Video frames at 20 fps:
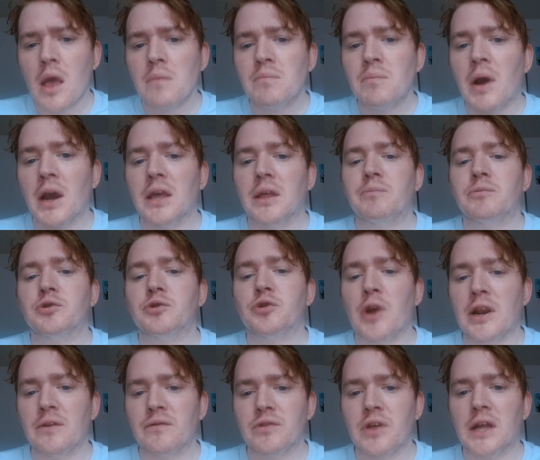My
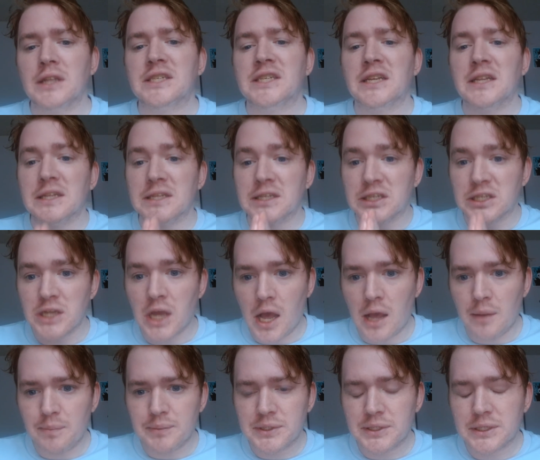train of thought suddenly
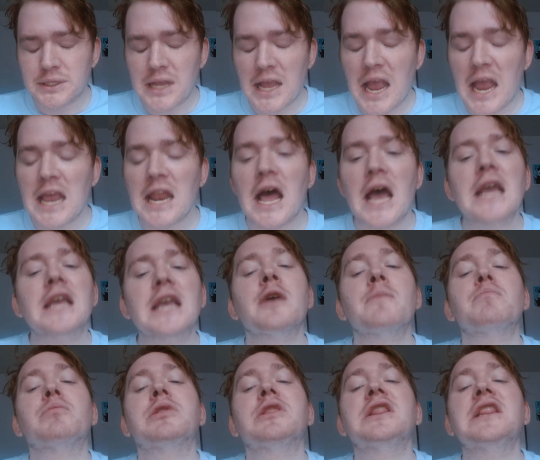stops, and I
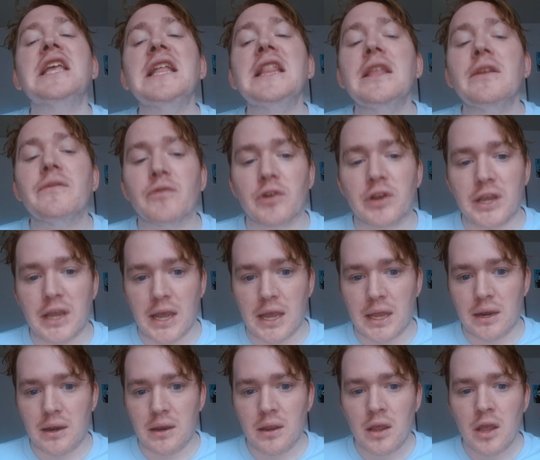completely
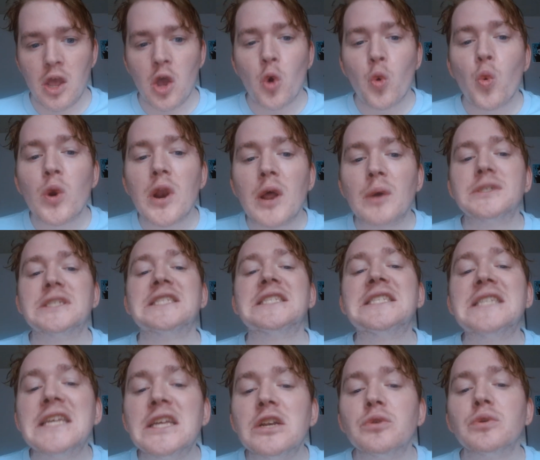forget what I was
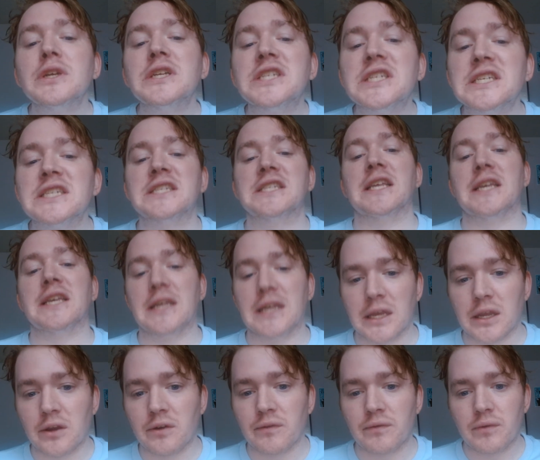literally just
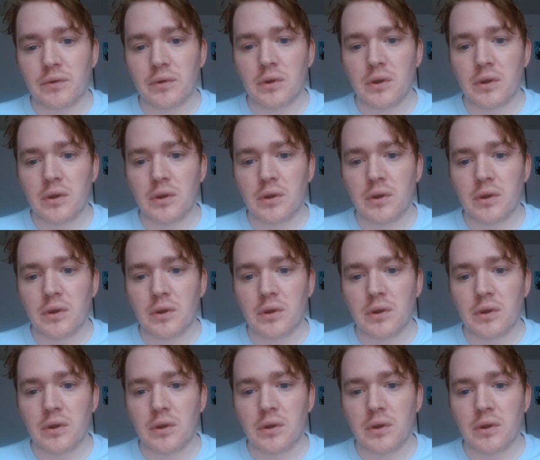thinking of.